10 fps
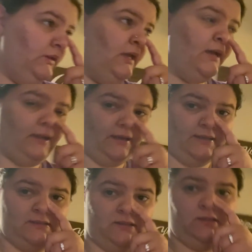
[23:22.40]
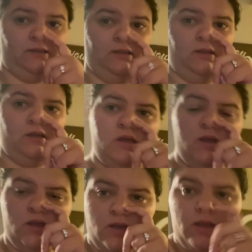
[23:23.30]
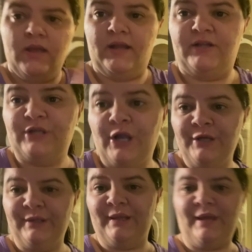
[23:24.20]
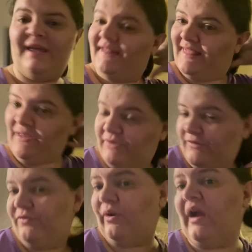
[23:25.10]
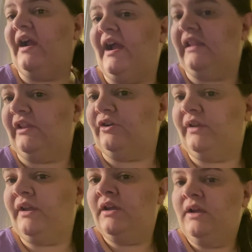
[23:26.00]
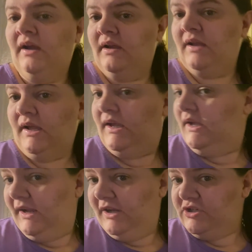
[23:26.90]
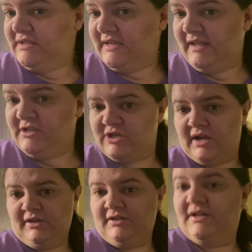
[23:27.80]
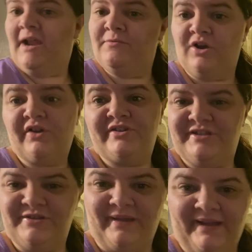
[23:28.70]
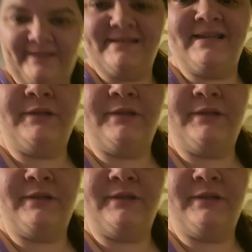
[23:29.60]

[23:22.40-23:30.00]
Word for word: Hi guys. It is currently 11.04. I literally just got out of the shower and I'm talking to you guys.